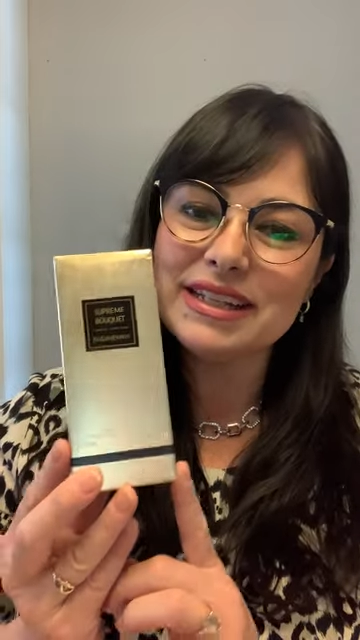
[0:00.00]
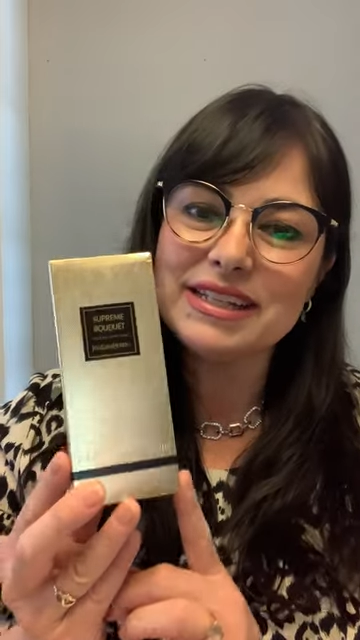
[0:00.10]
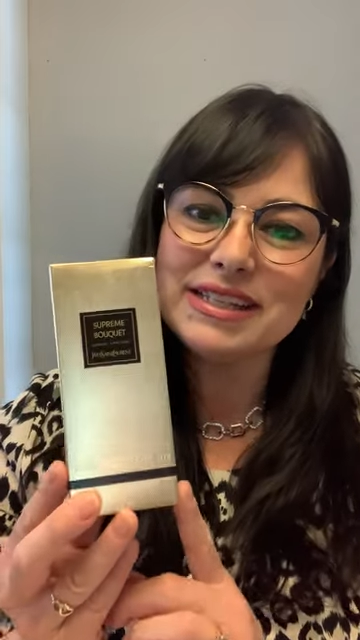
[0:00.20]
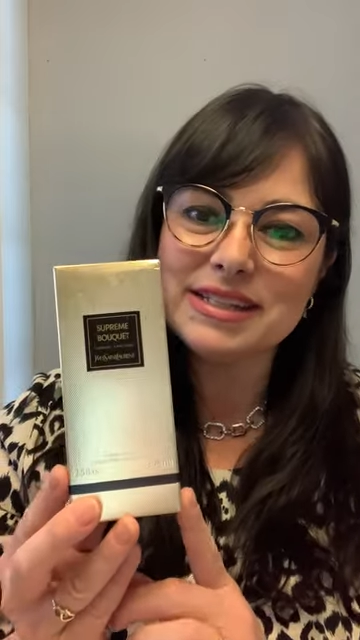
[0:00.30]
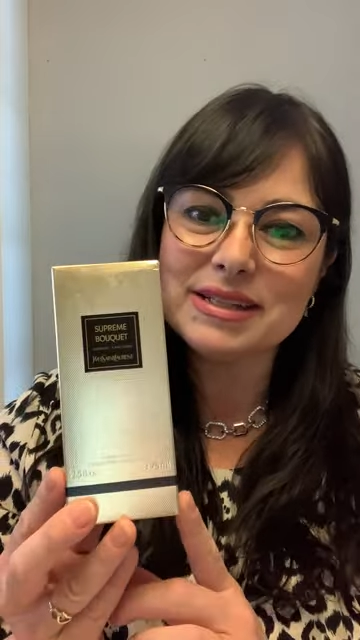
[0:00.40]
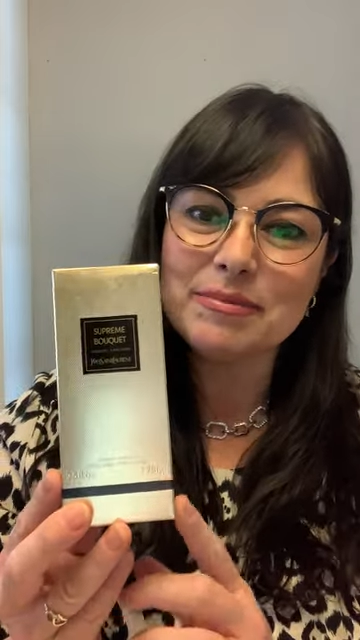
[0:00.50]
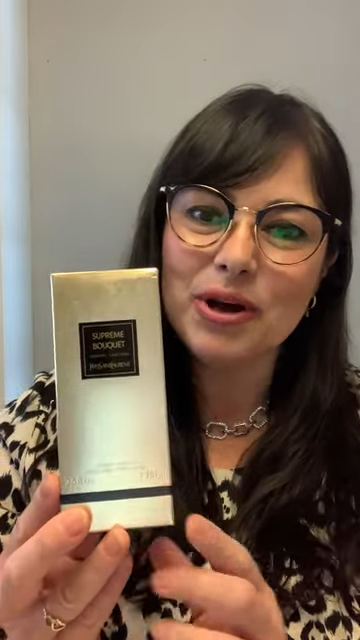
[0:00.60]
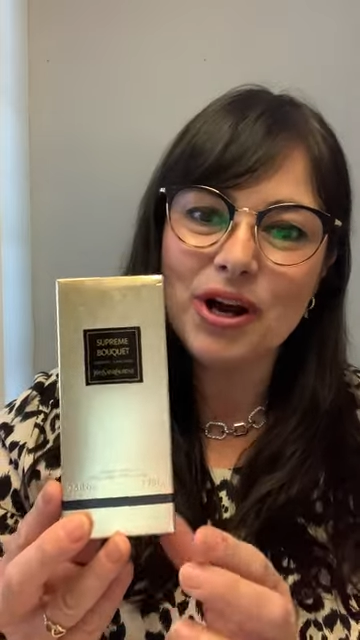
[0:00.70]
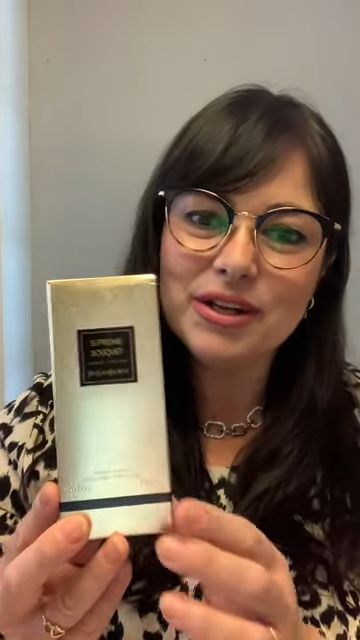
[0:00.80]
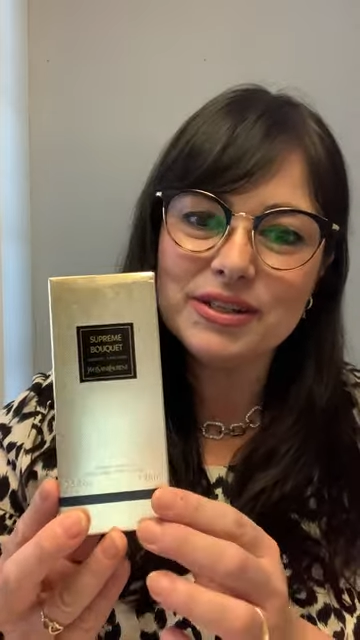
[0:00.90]
This is the
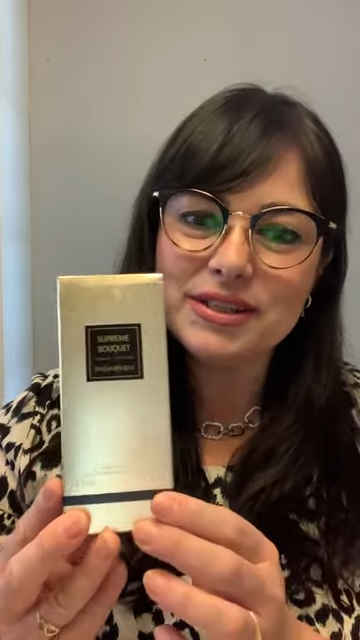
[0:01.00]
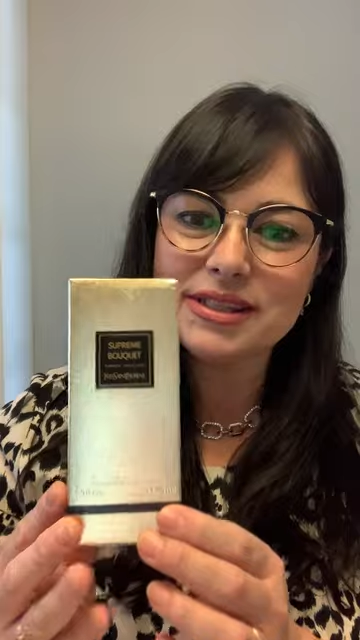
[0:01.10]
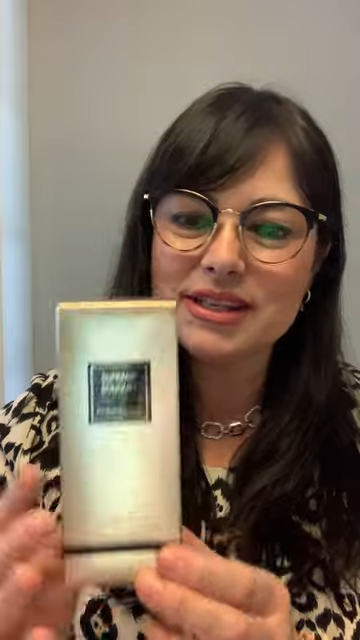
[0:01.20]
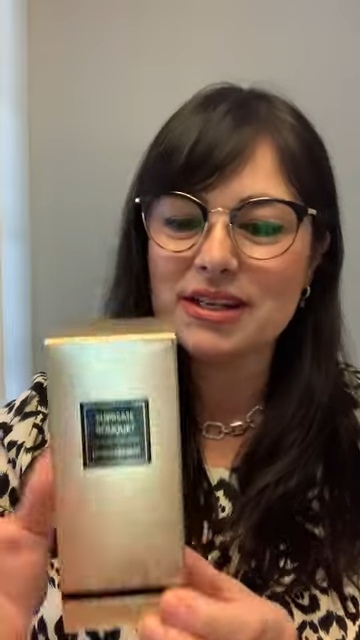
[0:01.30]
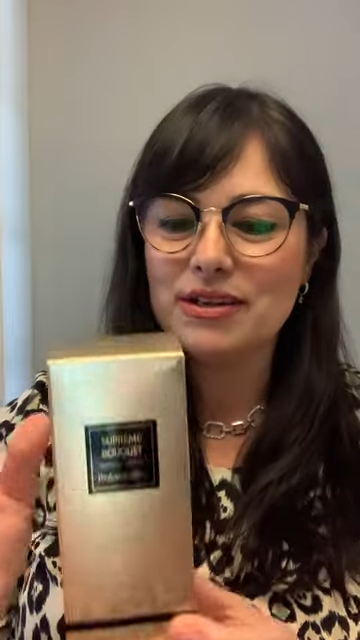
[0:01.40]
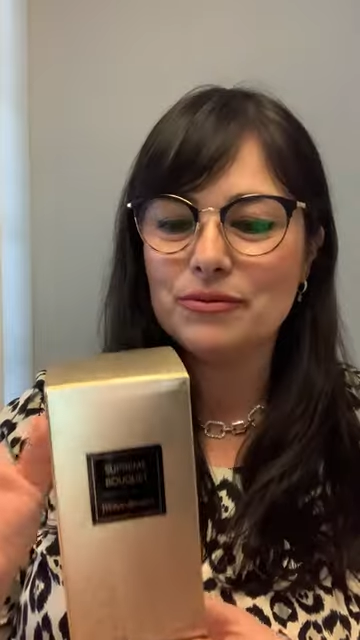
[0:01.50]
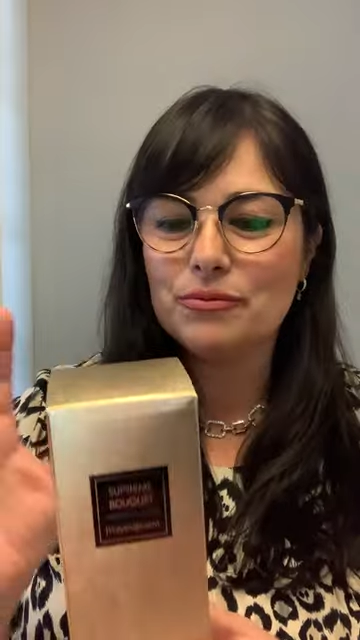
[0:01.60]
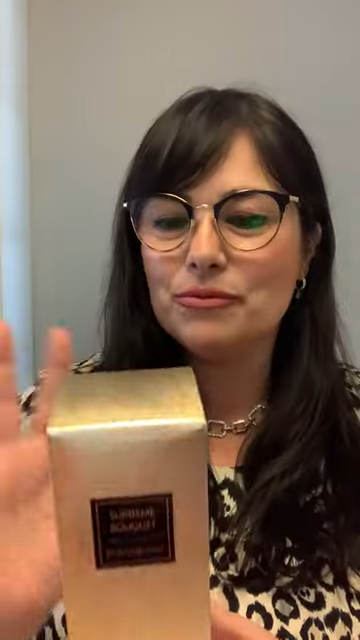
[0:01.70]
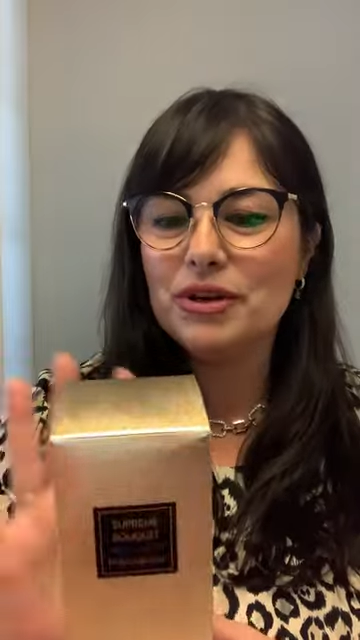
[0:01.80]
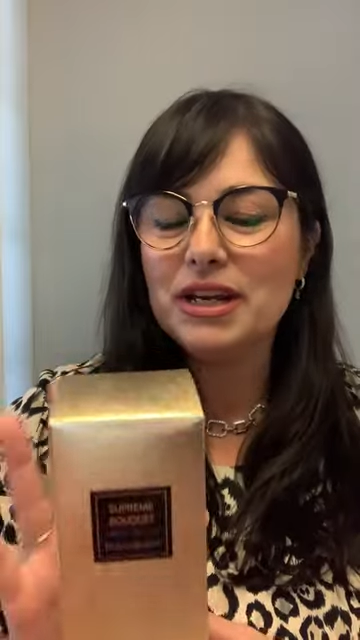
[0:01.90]
box,
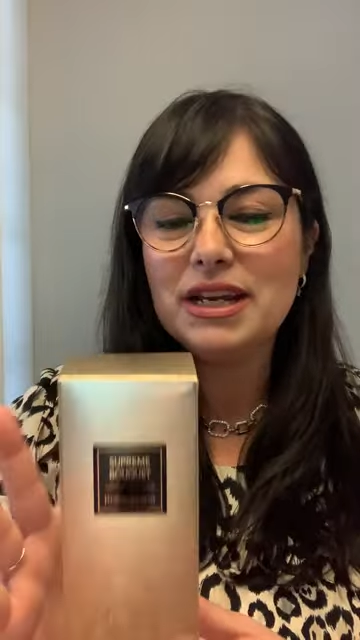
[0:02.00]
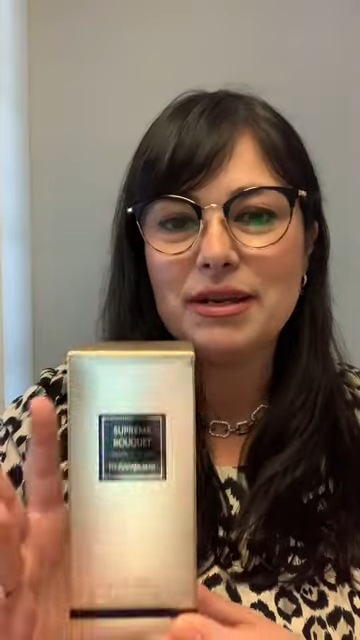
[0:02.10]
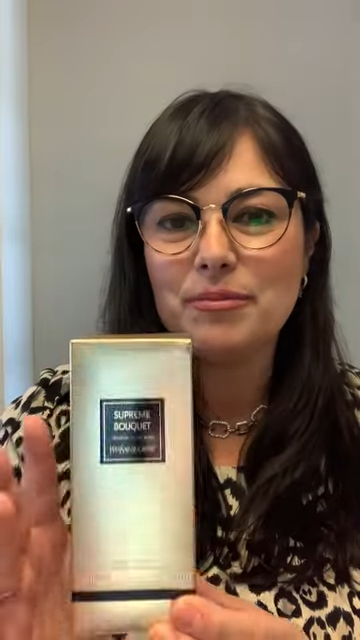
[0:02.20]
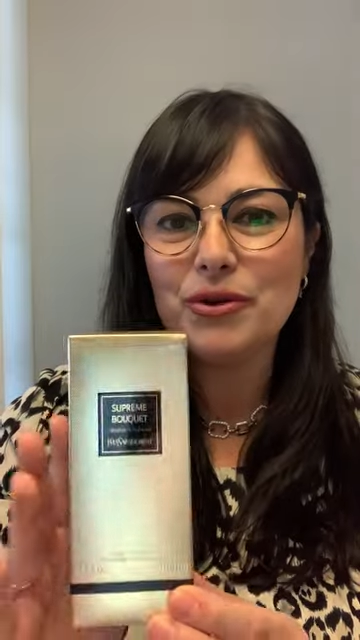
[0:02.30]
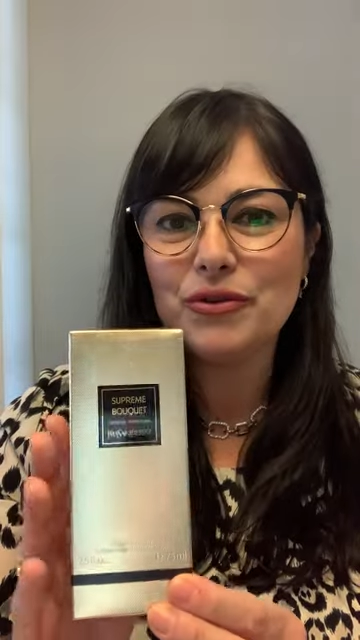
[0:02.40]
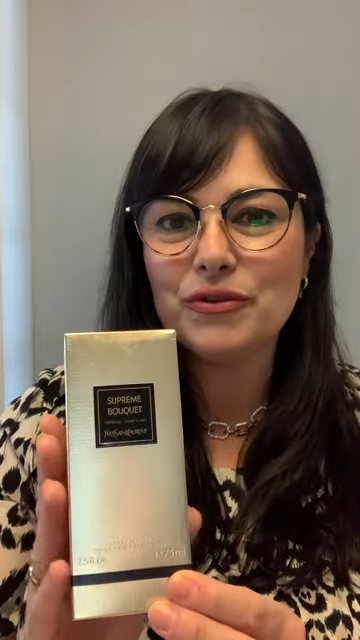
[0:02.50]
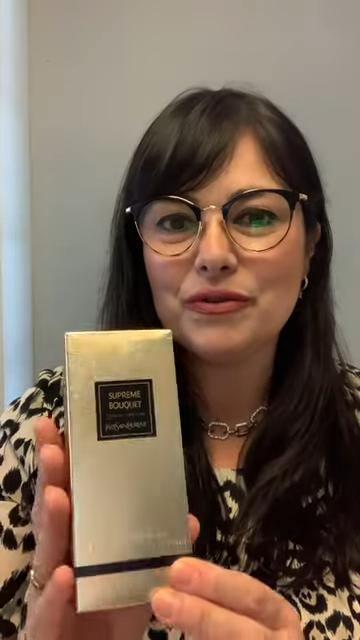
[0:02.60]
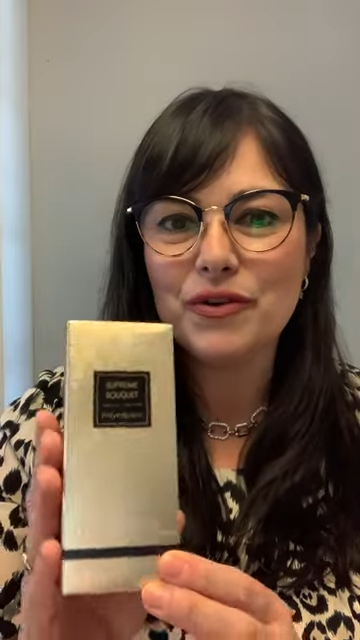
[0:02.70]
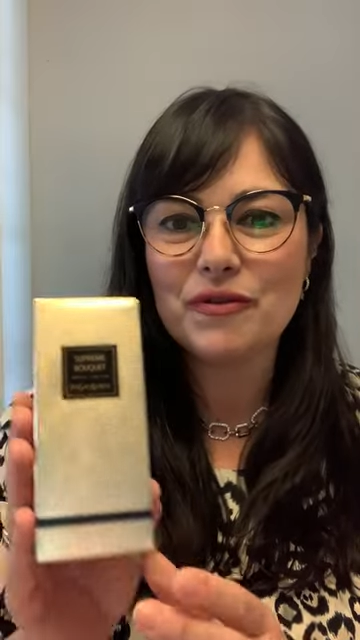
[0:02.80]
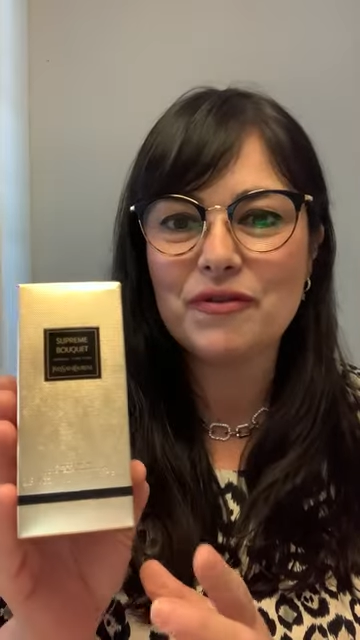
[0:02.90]
really
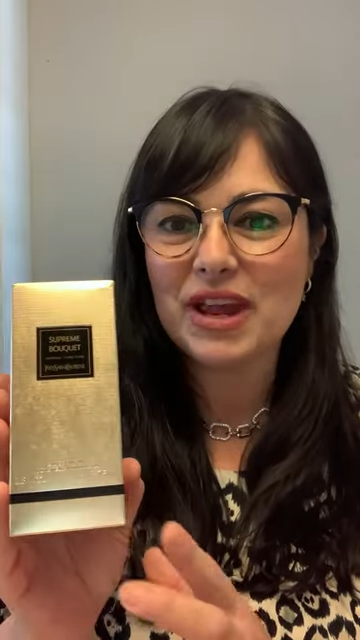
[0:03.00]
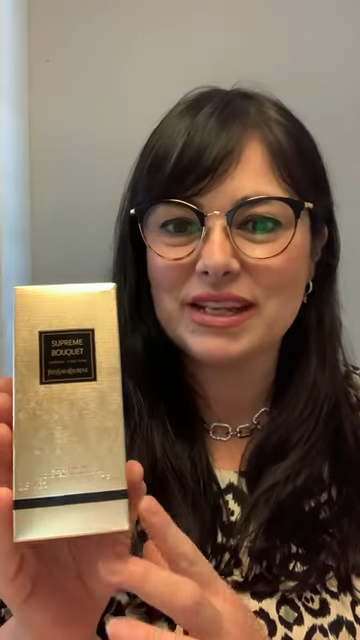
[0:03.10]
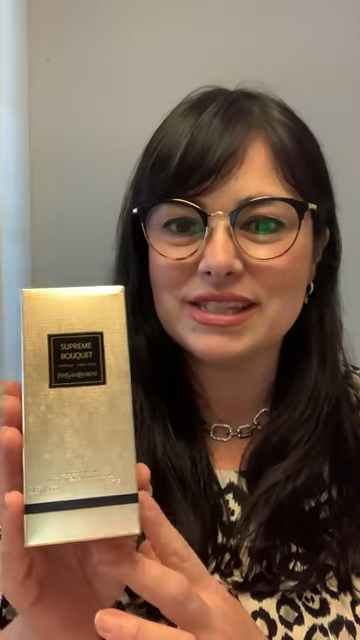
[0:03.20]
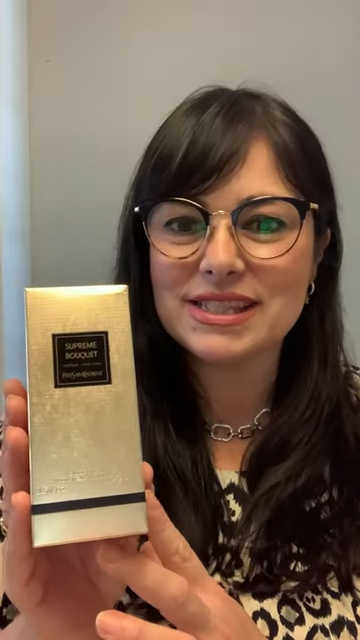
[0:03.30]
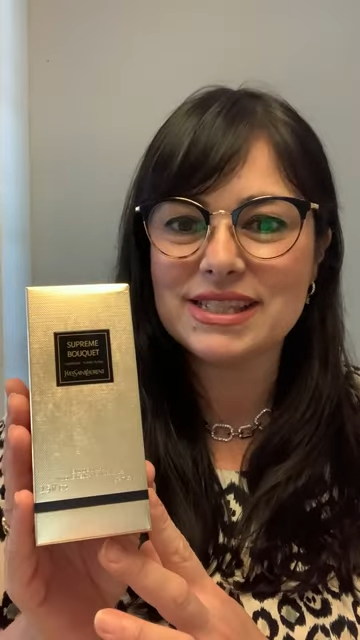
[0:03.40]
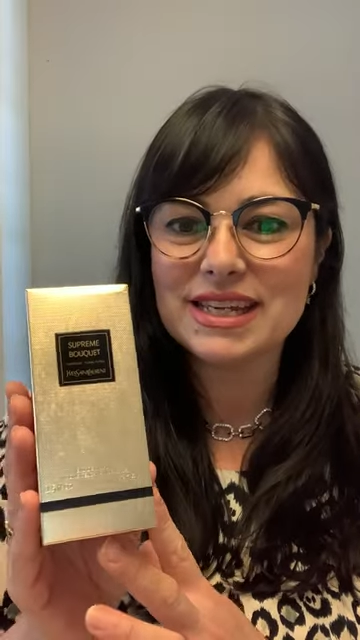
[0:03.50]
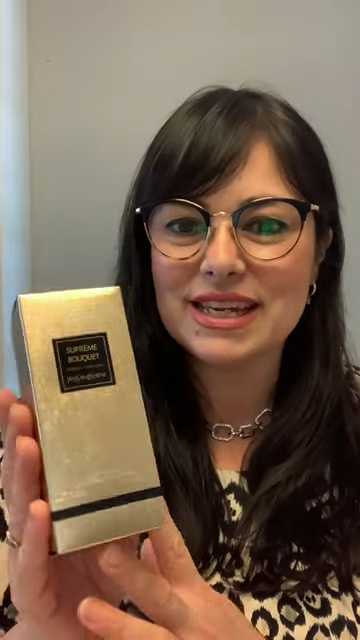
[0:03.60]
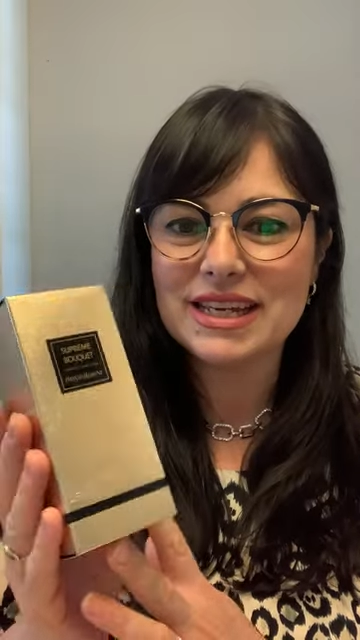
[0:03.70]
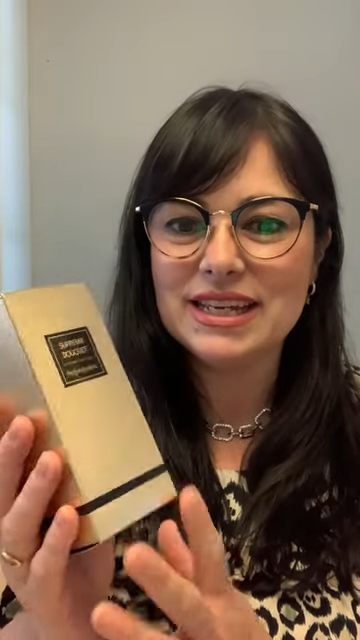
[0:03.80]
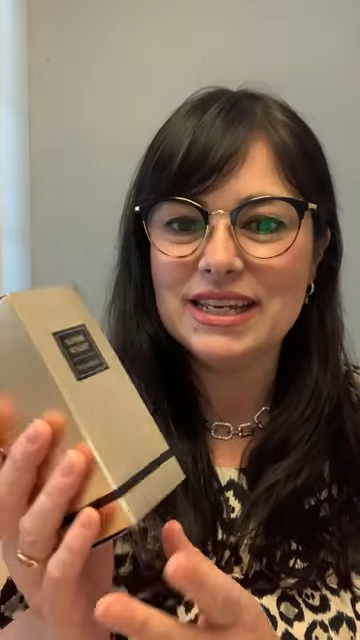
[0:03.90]
beautiful,
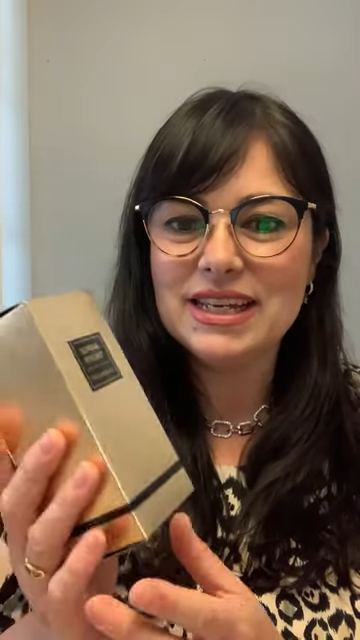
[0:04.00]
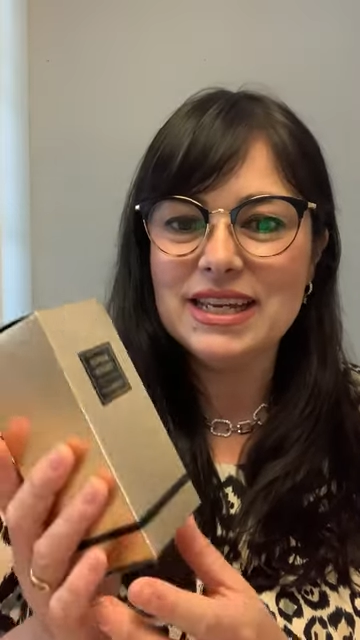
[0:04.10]
fancy.